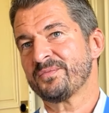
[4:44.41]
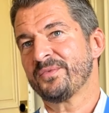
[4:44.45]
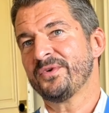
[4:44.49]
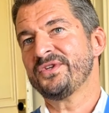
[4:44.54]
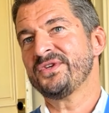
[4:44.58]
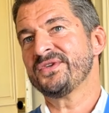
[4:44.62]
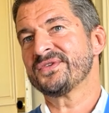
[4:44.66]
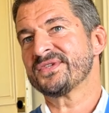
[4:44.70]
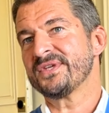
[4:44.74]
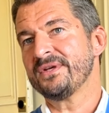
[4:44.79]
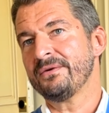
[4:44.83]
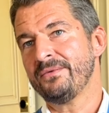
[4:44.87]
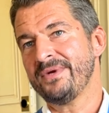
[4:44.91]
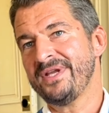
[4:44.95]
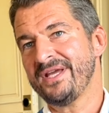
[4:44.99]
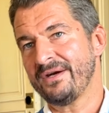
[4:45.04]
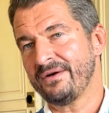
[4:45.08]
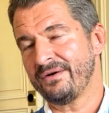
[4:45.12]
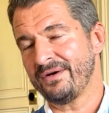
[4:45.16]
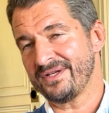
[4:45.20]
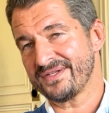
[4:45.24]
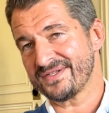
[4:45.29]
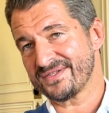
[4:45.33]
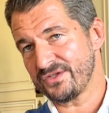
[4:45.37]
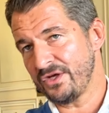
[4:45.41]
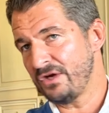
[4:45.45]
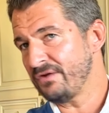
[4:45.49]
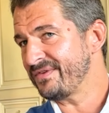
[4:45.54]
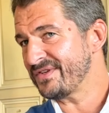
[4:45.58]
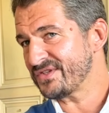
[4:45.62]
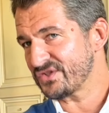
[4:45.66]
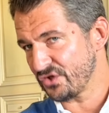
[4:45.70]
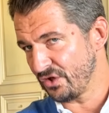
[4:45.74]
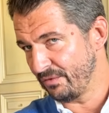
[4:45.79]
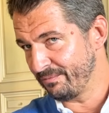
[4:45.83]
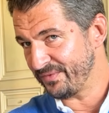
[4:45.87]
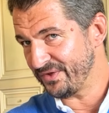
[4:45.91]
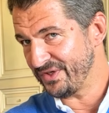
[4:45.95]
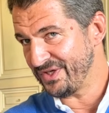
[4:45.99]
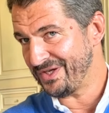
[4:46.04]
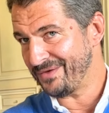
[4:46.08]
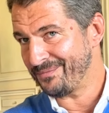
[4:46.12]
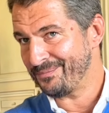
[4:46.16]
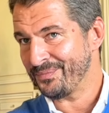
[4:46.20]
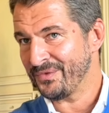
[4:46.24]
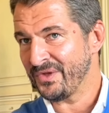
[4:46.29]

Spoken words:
producer. We are a service company.